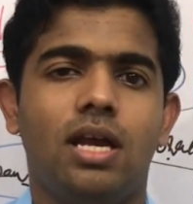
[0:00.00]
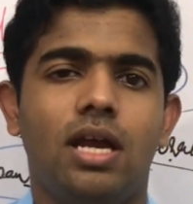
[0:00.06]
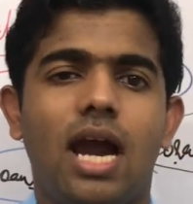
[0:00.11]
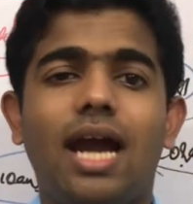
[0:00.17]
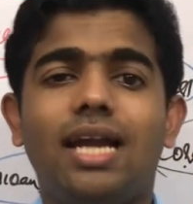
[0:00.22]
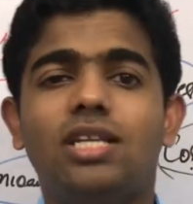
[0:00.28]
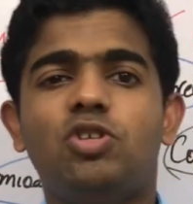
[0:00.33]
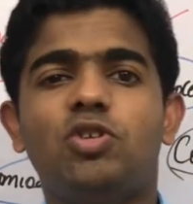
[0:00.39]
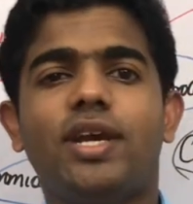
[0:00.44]
And
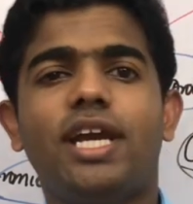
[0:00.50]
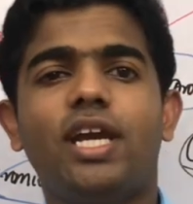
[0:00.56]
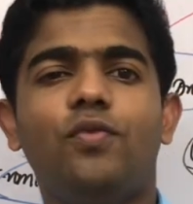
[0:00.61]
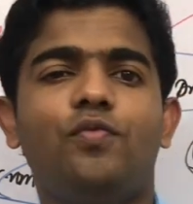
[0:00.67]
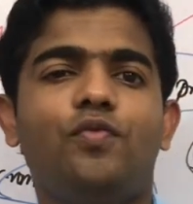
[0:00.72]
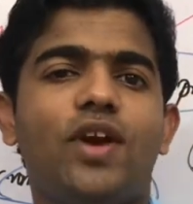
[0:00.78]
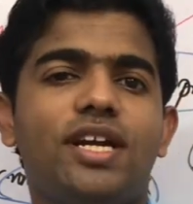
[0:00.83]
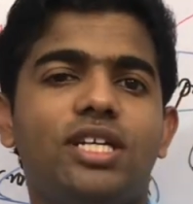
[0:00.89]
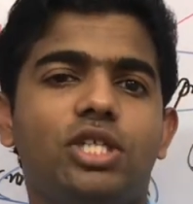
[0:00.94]
the second
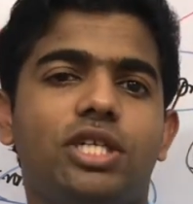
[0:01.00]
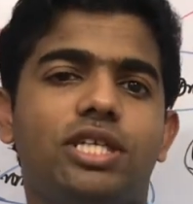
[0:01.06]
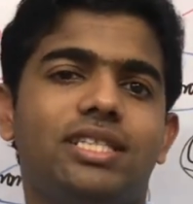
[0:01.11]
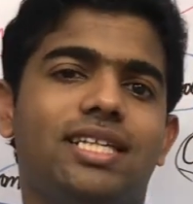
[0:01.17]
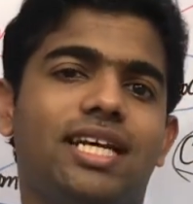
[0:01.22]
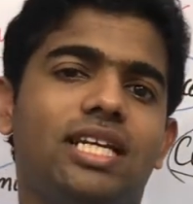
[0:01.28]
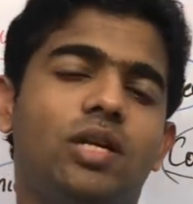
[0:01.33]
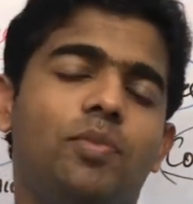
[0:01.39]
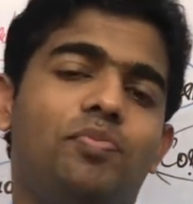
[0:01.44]
function is
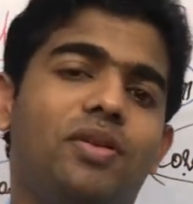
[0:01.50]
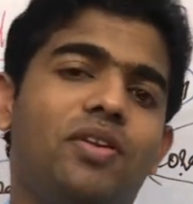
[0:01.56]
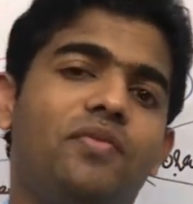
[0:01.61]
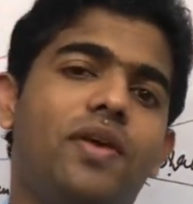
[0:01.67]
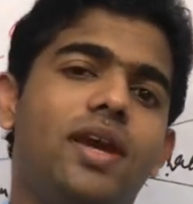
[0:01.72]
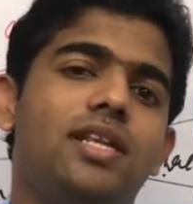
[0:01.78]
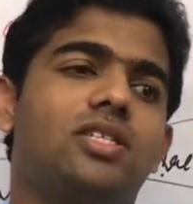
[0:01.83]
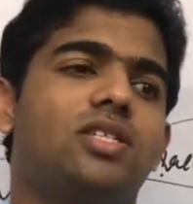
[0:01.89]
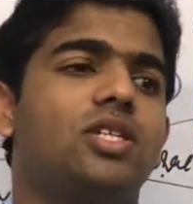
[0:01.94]
that it
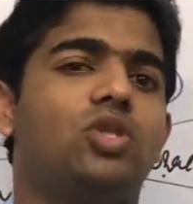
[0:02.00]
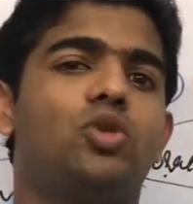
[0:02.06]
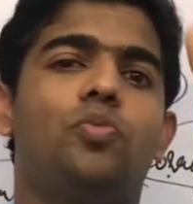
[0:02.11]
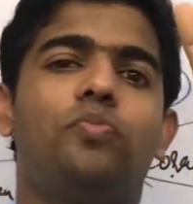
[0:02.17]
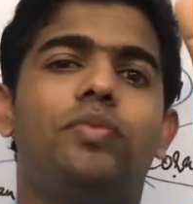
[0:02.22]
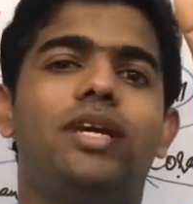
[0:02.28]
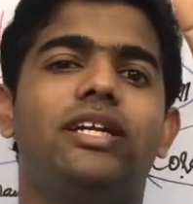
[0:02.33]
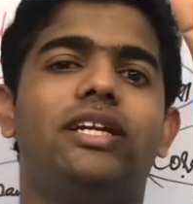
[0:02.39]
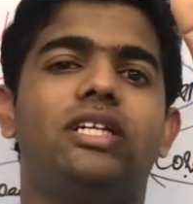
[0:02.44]
prevents a
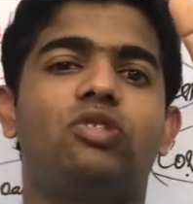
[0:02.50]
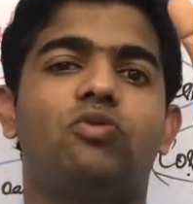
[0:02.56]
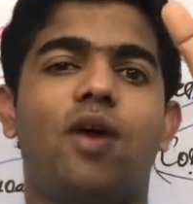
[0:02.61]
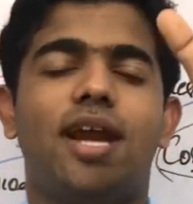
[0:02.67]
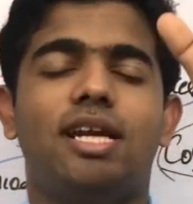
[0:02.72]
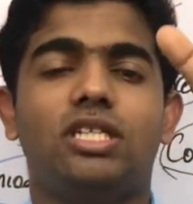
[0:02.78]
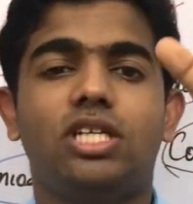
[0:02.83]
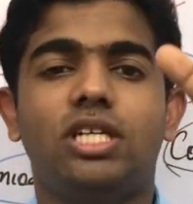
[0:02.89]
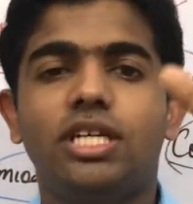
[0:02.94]
superior
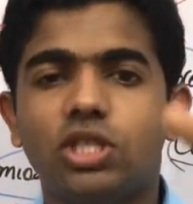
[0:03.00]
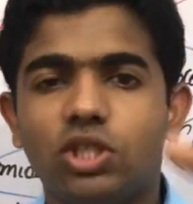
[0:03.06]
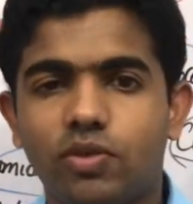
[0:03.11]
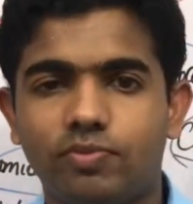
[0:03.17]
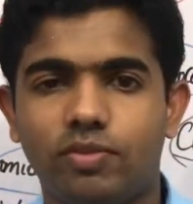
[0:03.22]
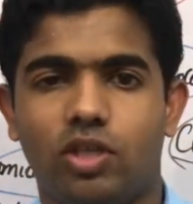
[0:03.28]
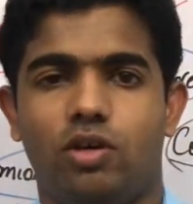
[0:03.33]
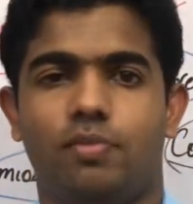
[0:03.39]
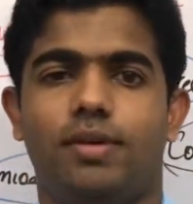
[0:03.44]
translation of
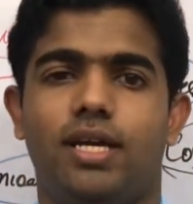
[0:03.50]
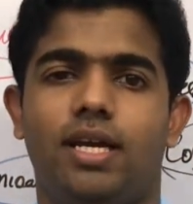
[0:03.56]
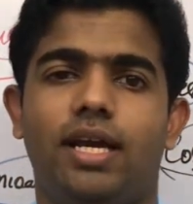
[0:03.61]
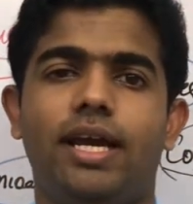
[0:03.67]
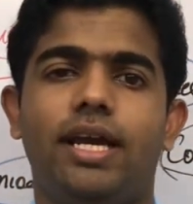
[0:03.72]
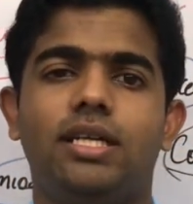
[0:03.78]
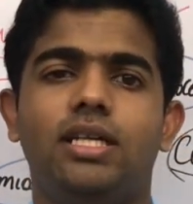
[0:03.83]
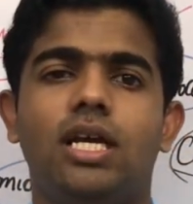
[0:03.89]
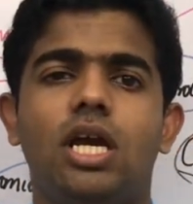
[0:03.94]
the humeral
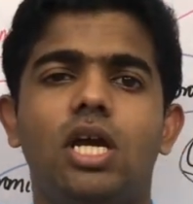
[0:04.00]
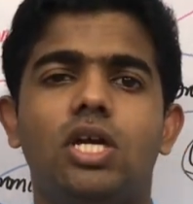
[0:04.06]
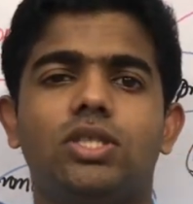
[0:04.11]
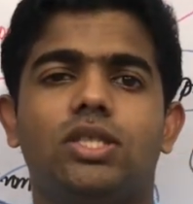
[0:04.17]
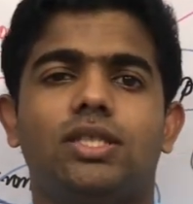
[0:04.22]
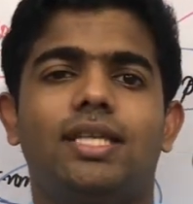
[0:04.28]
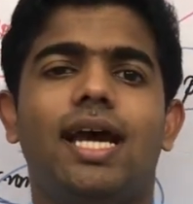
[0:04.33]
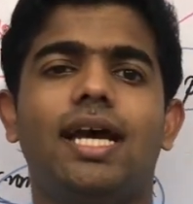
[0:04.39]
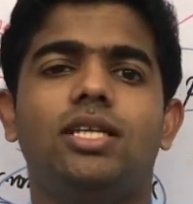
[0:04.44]
head so
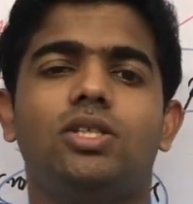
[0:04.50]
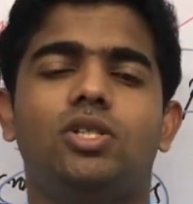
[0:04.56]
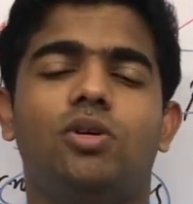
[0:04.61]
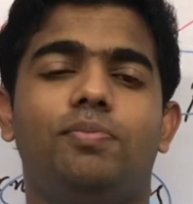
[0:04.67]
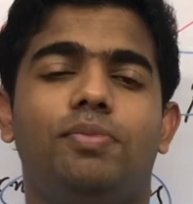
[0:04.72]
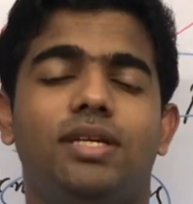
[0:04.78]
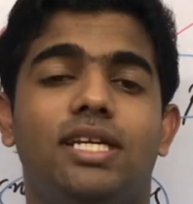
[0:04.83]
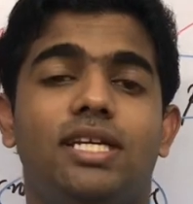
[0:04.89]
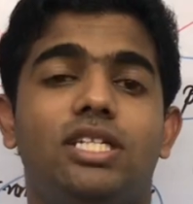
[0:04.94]
that the
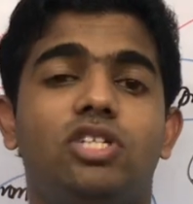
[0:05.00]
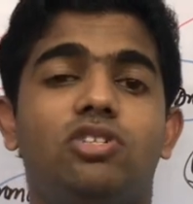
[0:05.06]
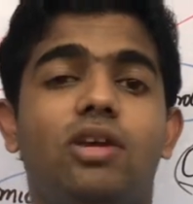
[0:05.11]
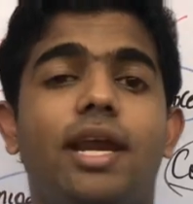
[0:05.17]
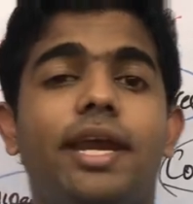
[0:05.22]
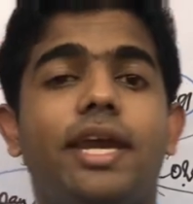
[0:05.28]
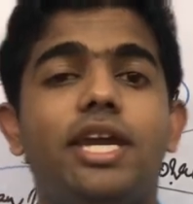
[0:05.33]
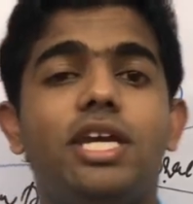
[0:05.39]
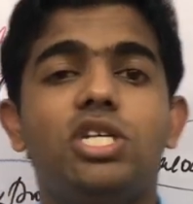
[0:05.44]
superior
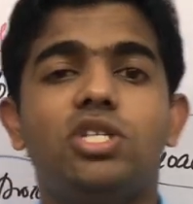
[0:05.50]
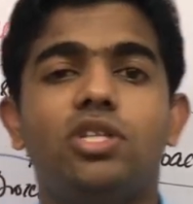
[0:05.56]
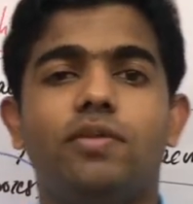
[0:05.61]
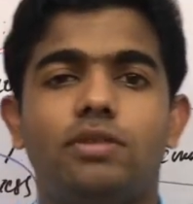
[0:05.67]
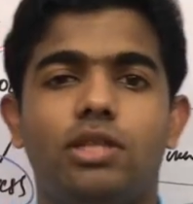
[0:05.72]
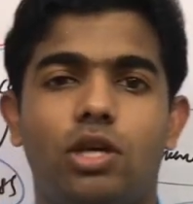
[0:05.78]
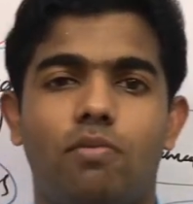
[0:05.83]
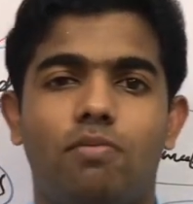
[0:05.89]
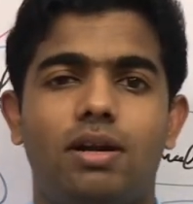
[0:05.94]
dislocation of
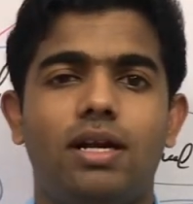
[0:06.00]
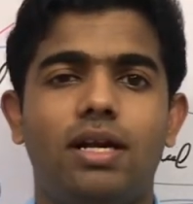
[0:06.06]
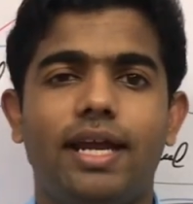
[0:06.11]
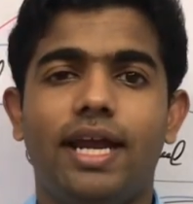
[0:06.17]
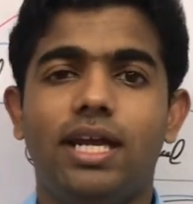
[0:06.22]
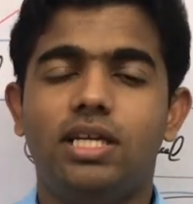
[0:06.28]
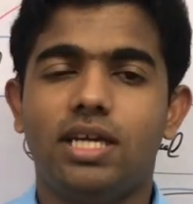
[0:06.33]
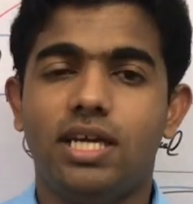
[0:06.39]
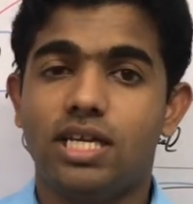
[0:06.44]
the humeral
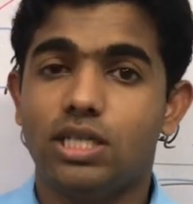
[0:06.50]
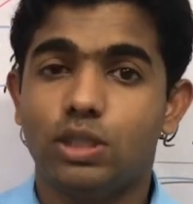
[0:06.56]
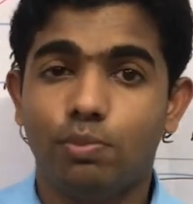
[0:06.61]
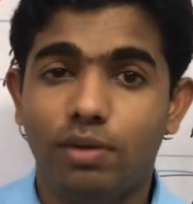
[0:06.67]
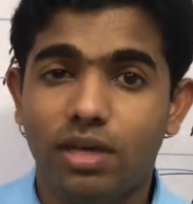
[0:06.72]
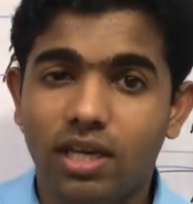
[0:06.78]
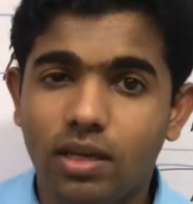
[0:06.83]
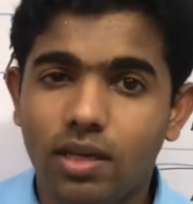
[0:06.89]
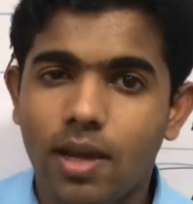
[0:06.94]
head is
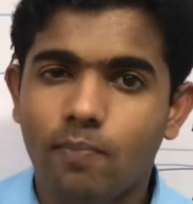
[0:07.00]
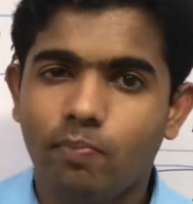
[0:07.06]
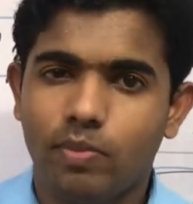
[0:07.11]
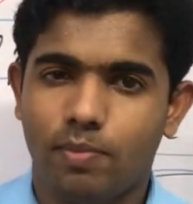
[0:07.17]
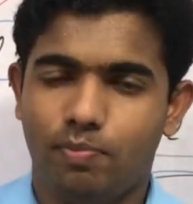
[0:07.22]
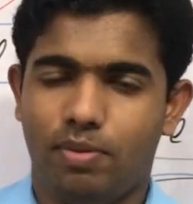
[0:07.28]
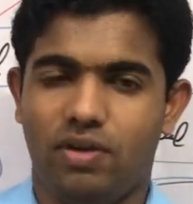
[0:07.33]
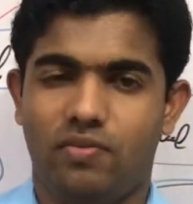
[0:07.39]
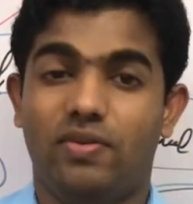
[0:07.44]
being
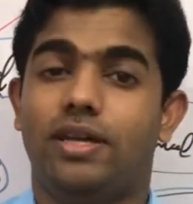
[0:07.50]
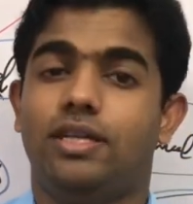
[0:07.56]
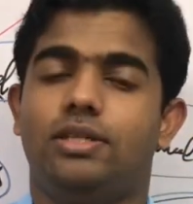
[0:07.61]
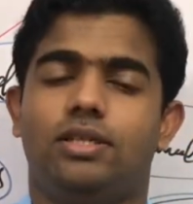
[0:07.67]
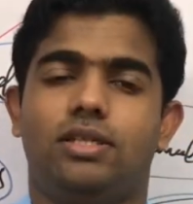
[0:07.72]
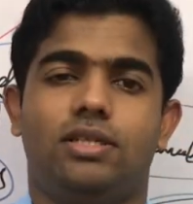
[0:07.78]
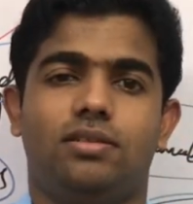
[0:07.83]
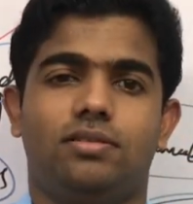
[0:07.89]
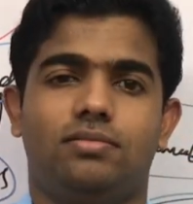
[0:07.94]

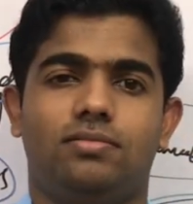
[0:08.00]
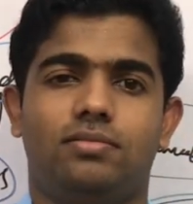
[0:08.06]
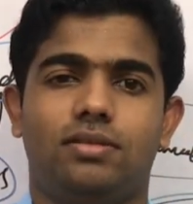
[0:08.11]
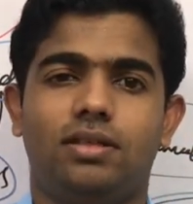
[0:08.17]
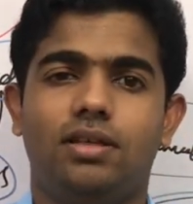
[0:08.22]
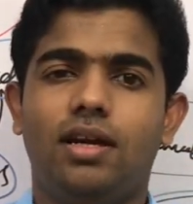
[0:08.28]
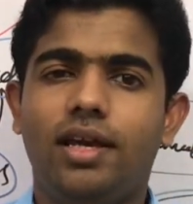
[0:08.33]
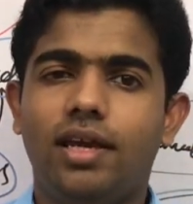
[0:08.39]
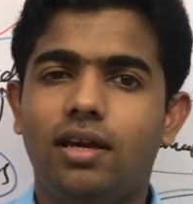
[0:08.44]
prevented.
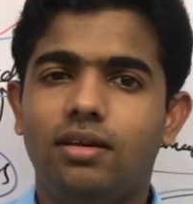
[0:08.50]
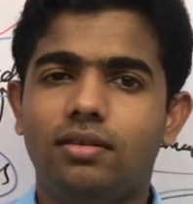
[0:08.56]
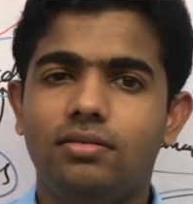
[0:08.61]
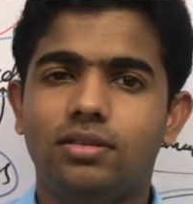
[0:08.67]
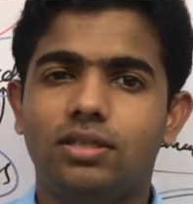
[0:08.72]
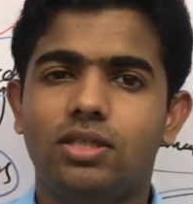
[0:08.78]
Clear?